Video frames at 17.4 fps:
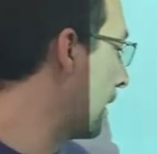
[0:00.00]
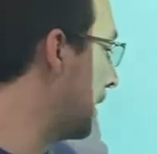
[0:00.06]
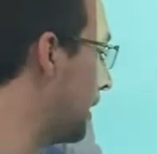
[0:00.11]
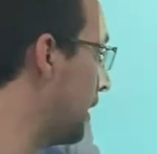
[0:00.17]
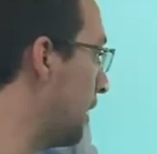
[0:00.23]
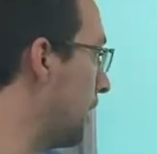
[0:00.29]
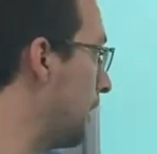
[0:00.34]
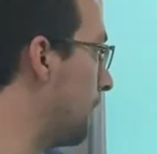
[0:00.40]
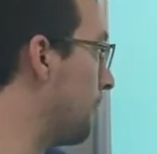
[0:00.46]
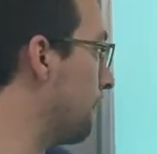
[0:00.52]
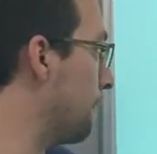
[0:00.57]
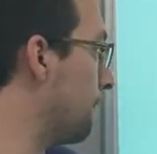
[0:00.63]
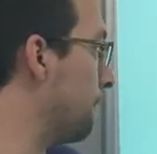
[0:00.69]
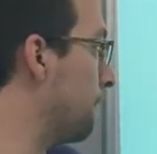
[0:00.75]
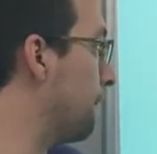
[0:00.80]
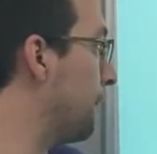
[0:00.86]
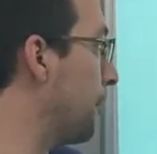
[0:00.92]
And then
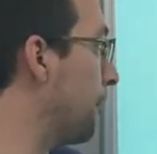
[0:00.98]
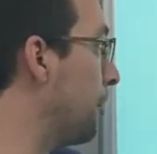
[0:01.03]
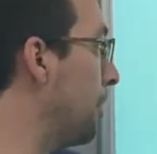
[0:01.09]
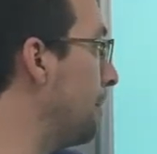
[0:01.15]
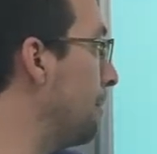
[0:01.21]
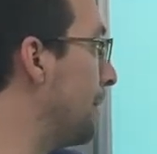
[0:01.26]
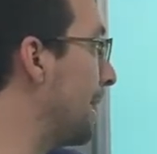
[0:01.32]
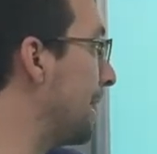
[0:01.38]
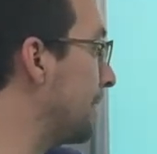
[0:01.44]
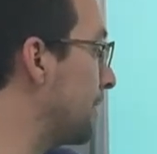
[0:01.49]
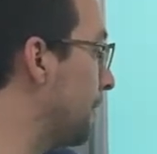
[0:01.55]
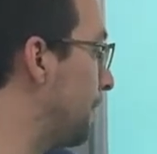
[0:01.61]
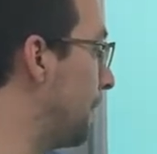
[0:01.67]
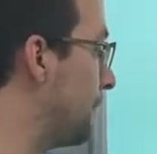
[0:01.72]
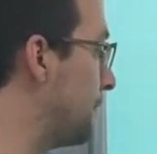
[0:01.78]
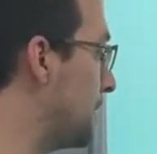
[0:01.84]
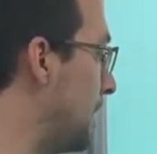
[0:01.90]
30 minus
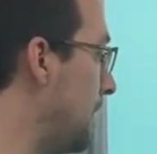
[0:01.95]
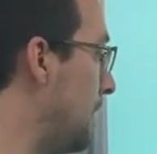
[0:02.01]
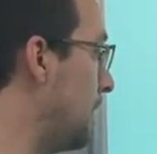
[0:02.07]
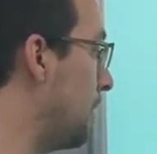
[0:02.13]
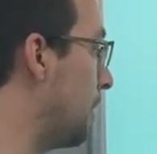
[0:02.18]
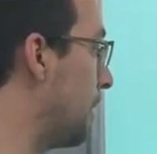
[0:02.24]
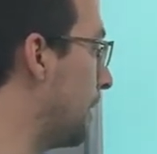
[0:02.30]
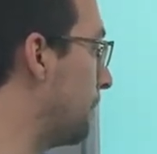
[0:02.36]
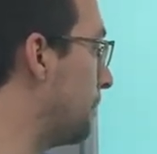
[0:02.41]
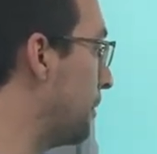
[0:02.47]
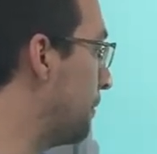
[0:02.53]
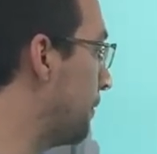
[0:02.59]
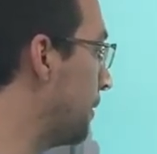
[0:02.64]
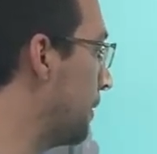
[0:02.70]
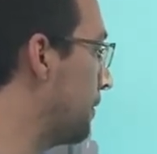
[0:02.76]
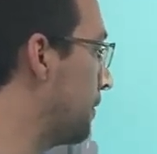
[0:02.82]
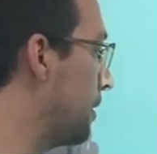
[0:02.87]
15, oh, that'd be
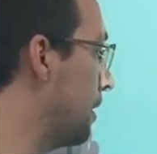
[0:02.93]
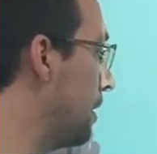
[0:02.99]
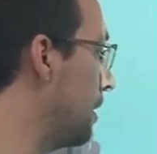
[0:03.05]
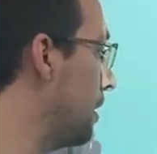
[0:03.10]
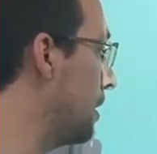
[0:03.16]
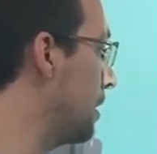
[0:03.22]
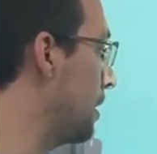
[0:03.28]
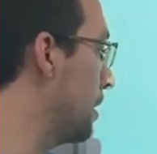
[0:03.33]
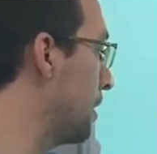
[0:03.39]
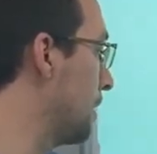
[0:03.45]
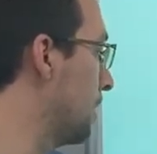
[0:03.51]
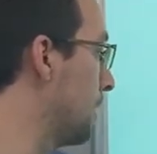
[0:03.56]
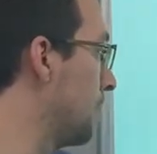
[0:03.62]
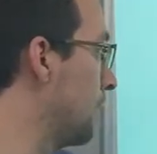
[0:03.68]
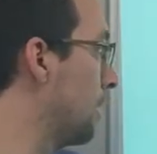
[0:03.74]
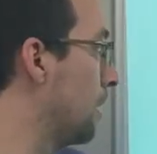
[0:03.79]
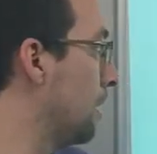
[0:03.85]
15.
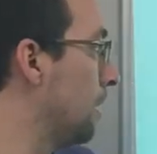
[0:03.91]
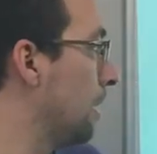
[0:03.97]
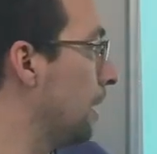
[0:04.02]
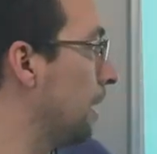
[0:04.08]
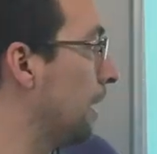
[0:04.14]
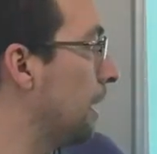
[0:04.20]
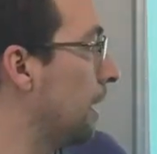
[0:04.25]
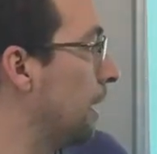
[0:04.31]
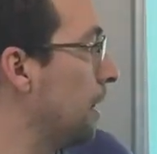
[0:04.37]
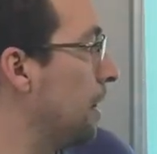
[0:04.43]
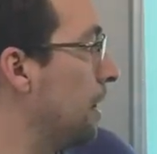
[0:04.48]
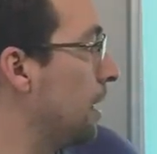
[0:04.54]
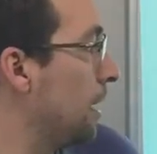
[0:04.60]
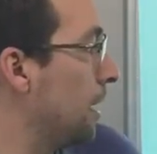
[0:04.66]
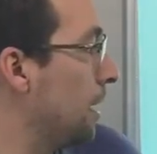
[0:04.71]
And